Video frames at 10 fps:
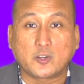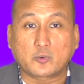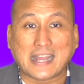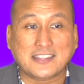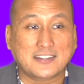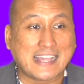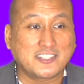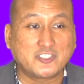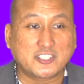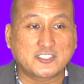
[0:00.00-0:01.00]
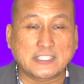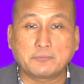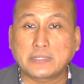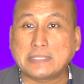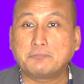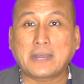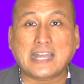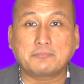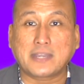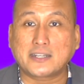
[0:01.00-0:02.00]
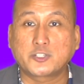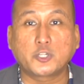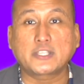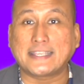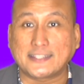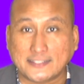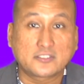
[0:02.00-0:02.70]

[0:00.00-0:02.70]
rather than just simply Padma cooking.